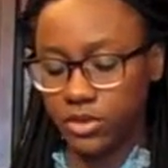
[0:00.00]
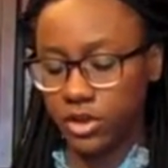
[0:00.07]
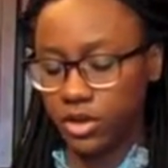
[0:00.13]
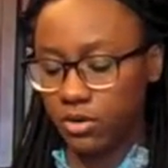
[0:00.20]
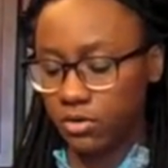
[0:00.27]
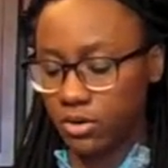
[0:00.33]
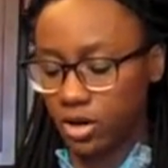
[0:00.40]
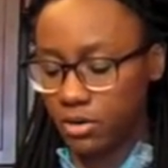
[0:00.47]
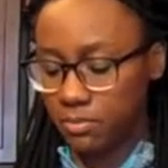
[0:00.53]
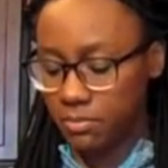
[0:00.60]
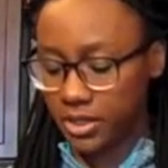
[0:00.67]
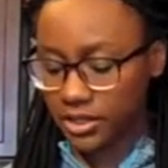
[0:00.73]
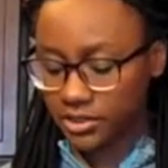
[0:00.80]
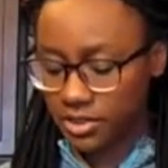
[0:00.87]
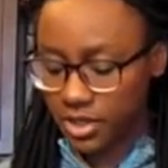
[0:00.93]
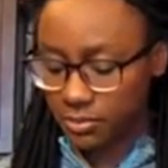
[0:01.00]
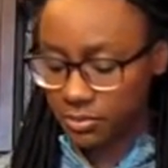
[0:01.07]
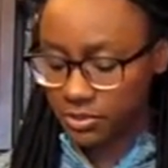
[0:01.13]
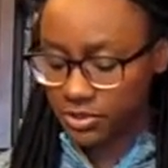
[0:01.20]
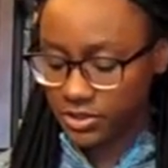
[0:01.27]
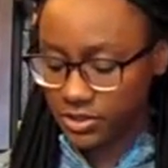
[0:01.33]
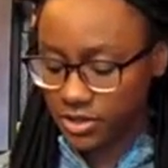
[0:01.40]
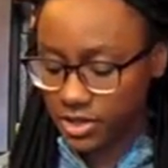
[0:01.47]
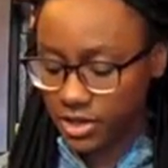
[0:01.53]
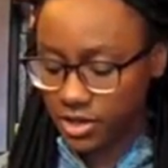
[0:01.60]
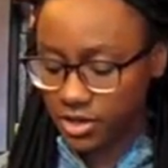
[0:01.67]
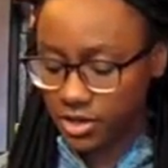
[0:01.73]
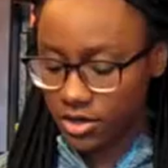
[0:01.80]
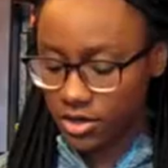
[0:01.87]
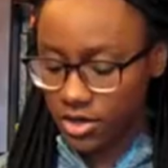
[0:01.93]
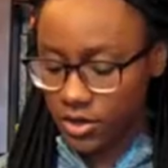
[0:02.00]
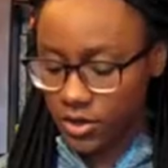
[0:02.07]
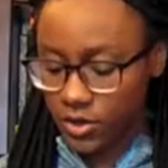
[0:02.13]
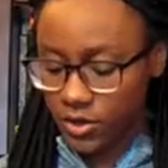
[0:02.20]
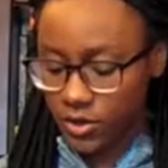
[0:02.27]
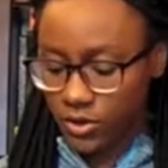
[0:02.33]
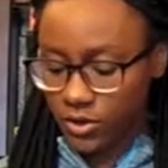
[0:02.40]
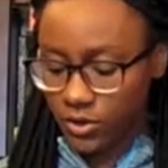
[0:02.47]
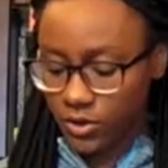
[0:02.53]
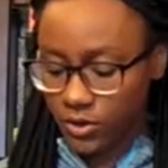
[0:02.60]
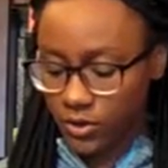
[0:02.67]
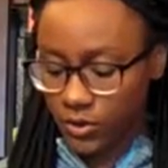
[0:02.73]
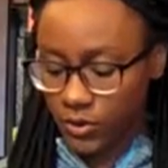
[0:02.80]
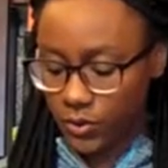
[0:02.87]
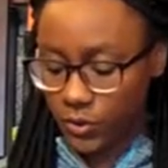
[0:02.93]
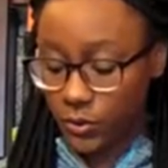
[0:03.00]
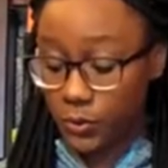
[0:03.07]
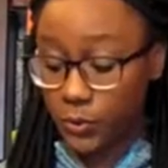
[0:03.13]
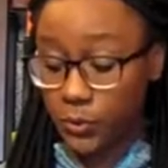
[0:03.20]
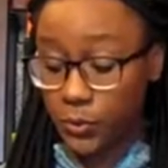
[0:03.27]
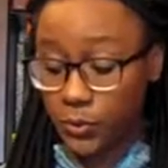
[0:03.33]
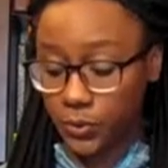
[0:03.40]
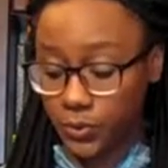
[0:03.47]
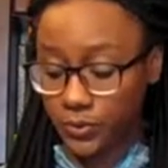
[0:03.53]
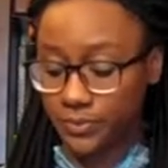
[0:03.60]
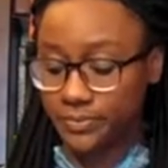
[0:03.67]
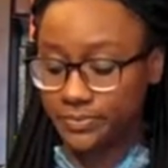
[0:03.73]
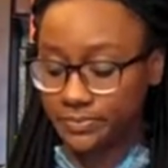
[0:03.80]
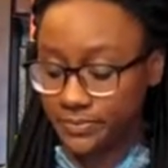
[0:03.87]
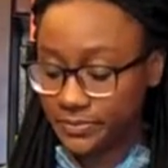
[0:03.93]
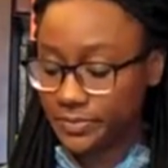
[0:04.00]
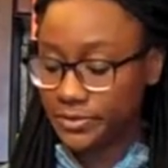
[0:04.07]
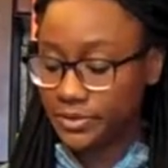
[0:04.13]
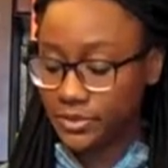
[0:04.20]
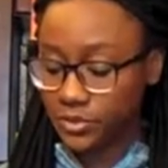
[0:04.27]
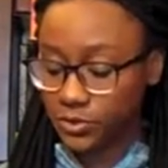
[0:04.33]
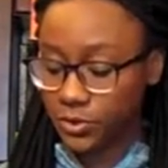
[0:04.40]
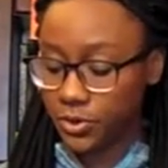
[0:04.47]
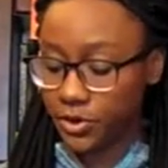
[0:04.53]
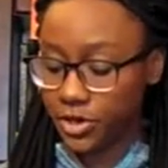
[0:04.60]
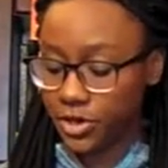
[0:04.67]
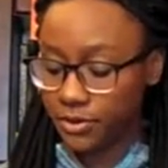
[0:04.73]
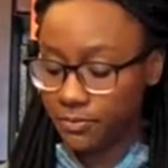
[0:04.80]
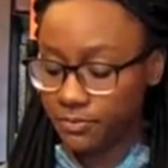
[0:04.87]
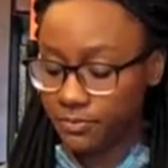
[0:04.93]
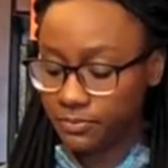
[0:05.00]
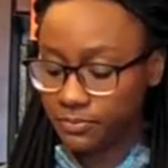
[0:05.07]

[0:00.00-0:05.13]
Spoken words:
Okay, we're going to mix it up and see. Ooh, it's working.